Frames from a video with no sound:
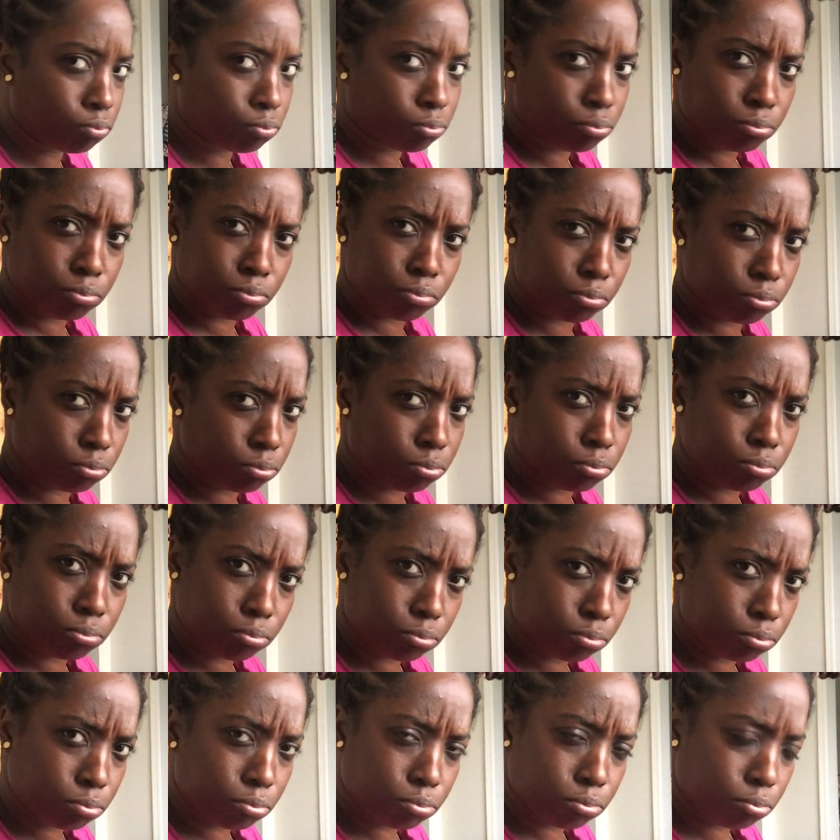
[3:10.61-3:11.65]

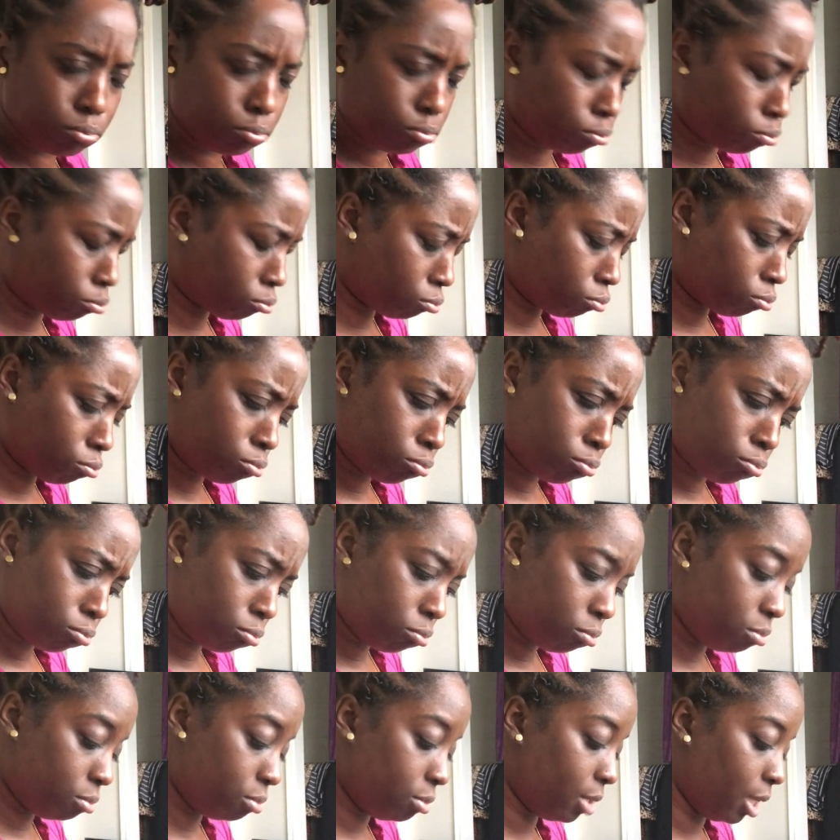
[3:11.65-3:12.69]

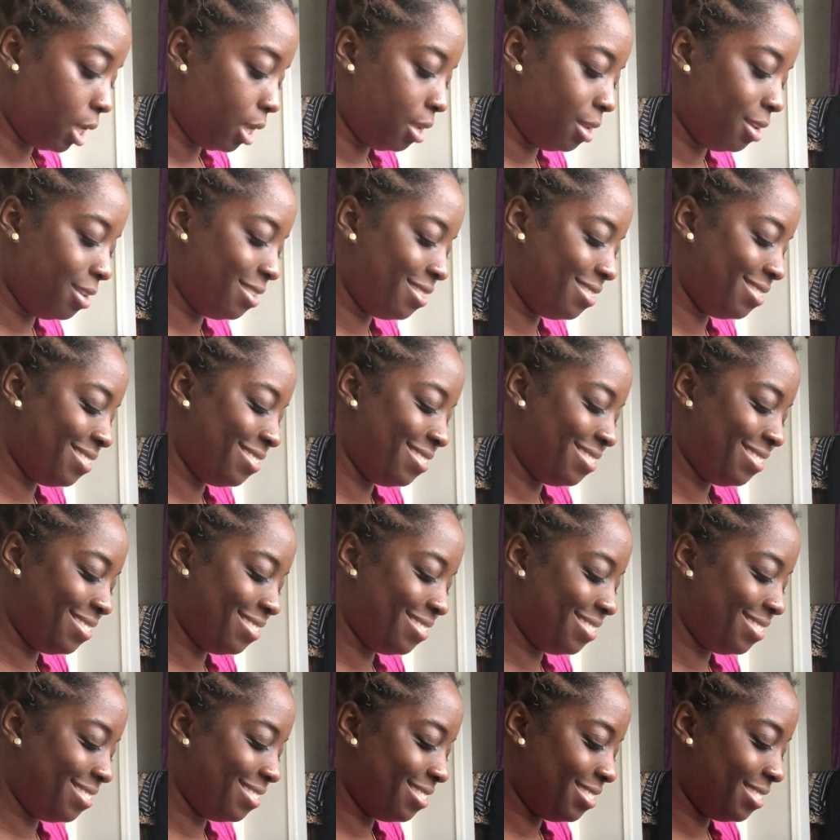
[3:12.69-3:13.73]

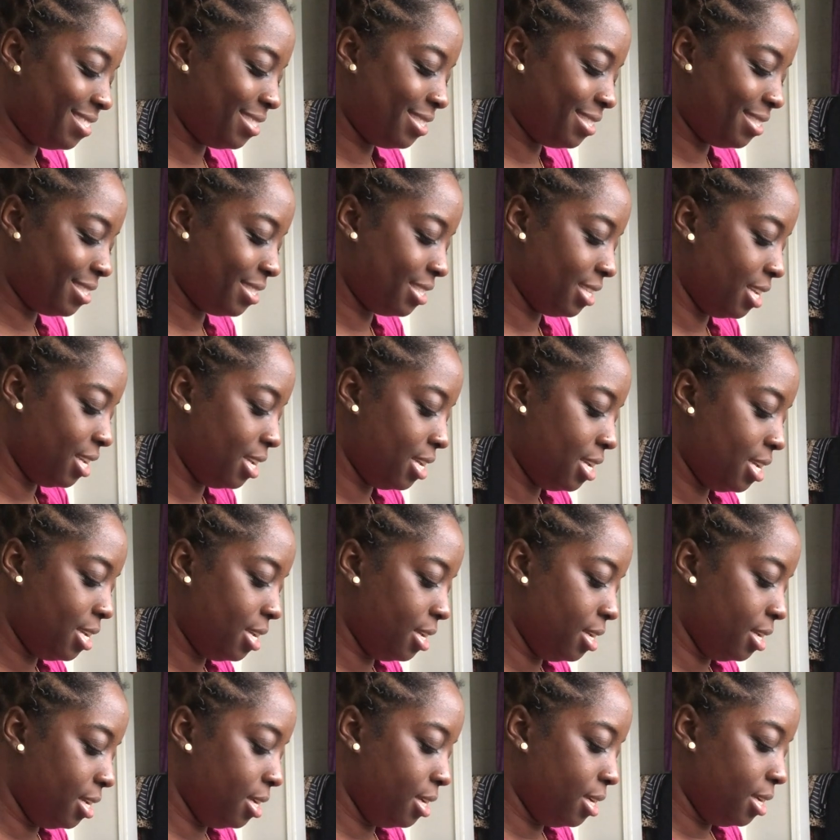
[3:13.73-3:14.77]

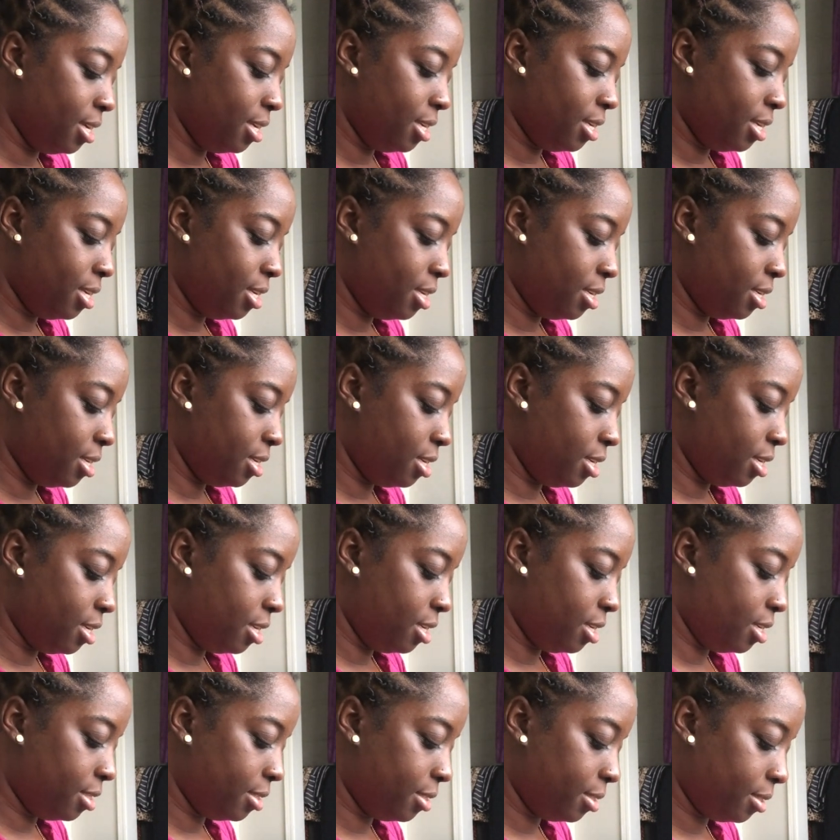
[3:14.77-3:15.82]

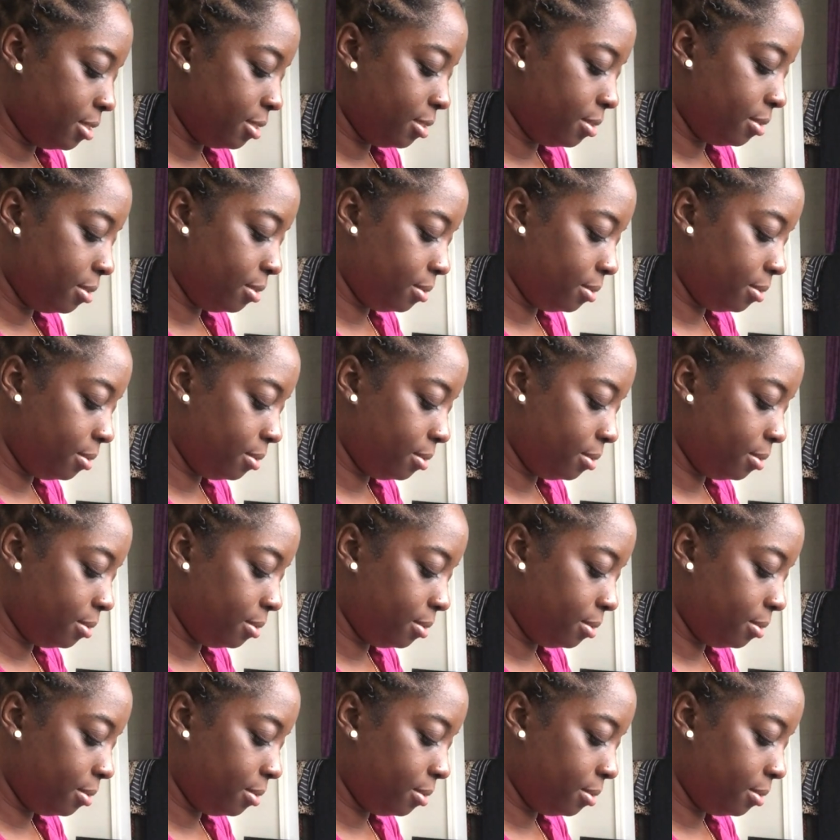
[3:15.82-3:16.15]
Nothing is said.